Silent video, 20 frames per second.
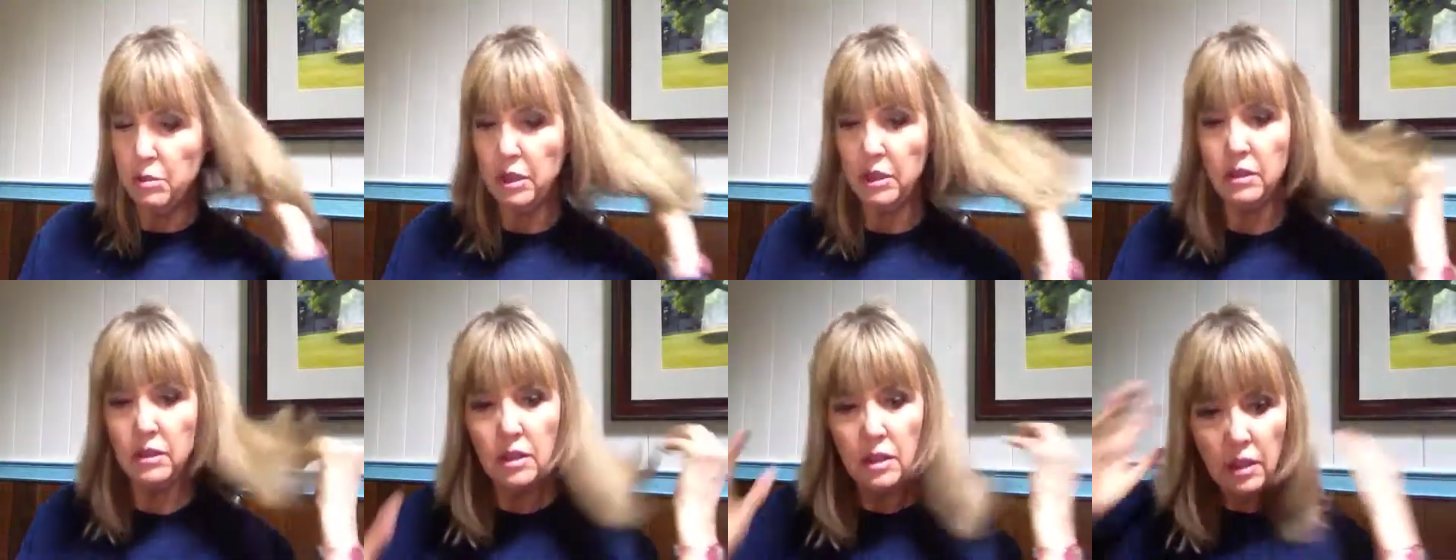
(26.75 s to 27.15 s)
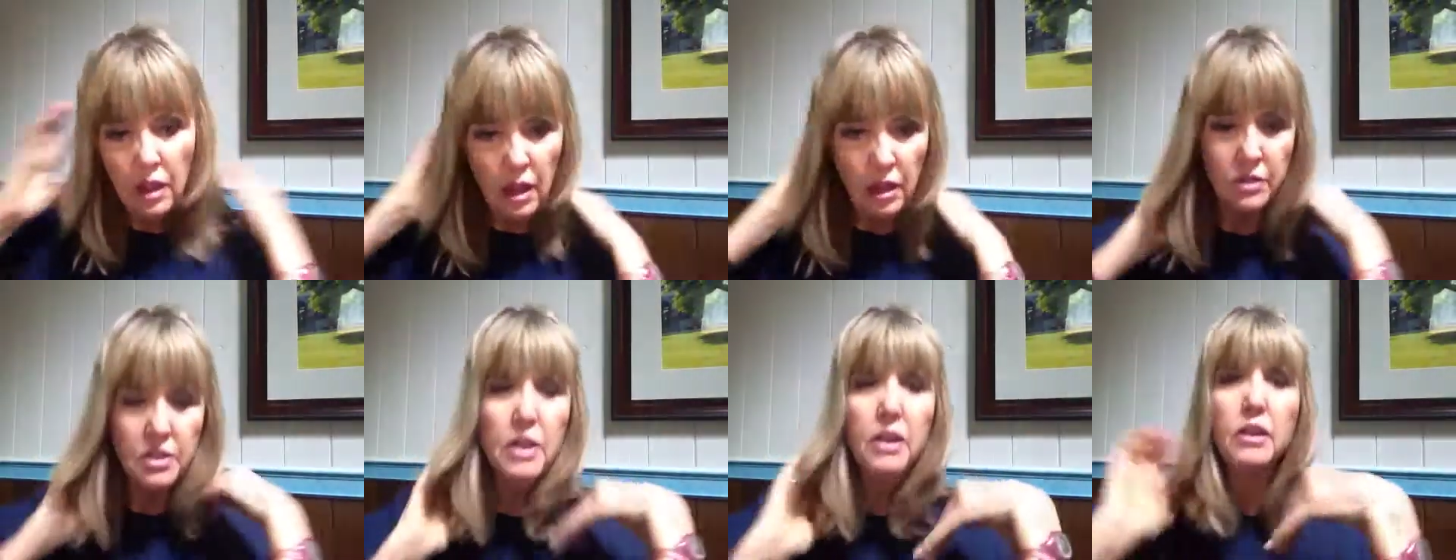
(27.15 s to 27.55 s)
but
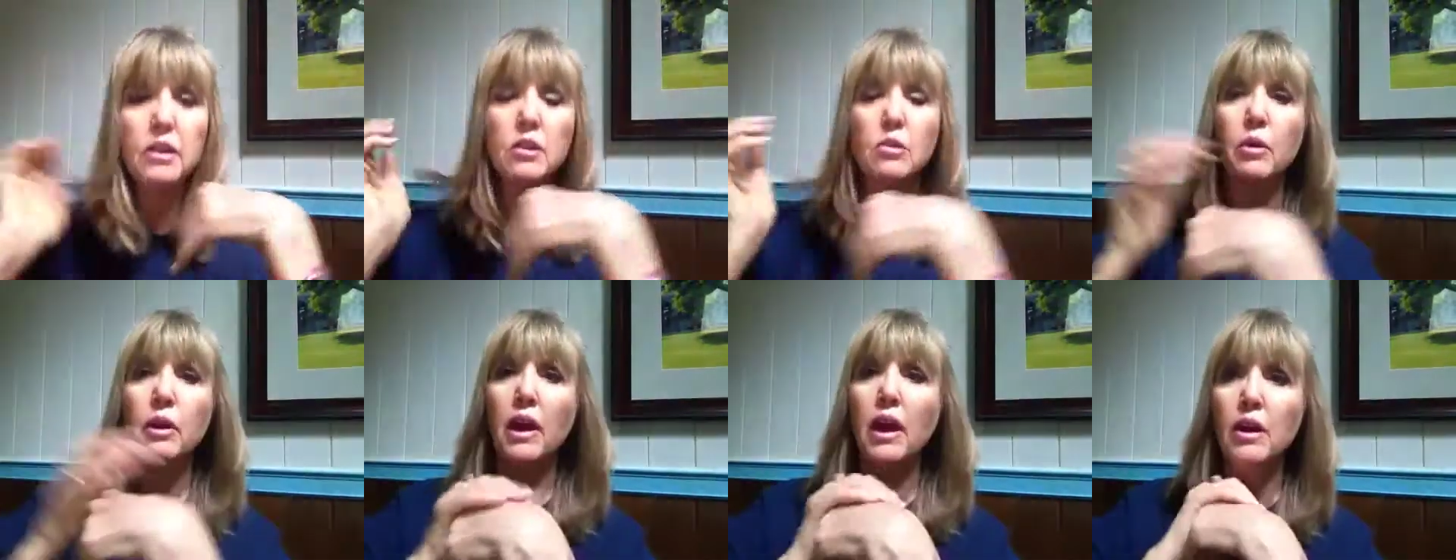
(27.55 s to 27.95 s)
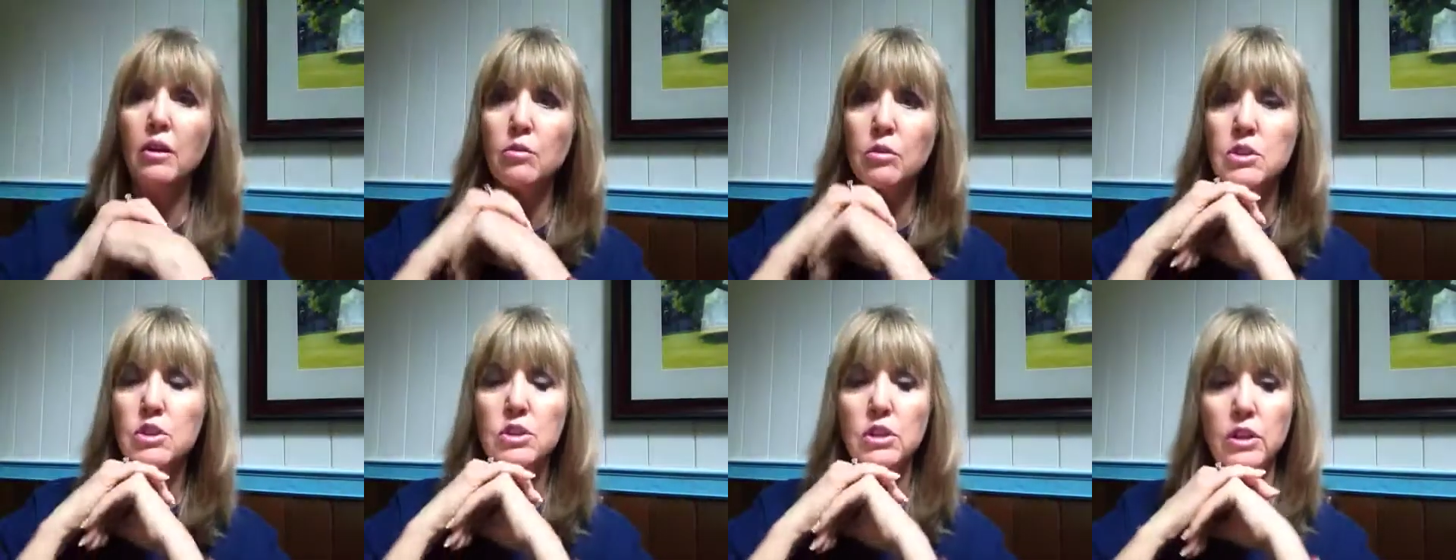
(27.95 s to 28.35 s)
I'll tell you the way I
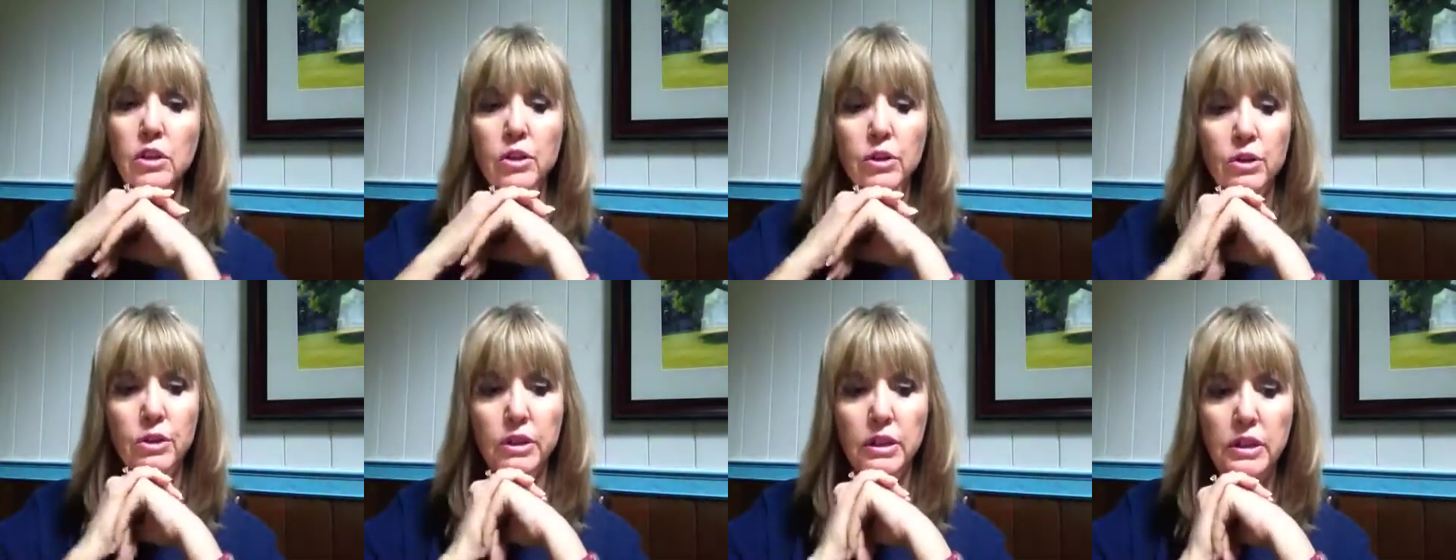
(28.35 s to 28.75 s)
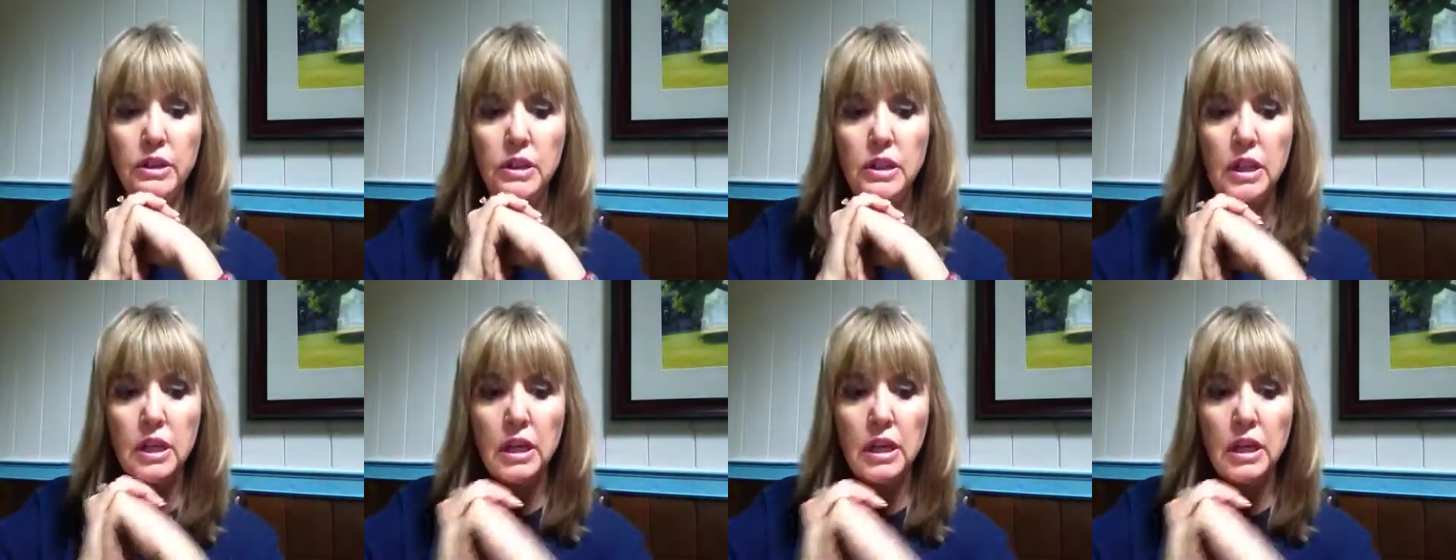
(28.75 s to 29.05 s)
originally heard it.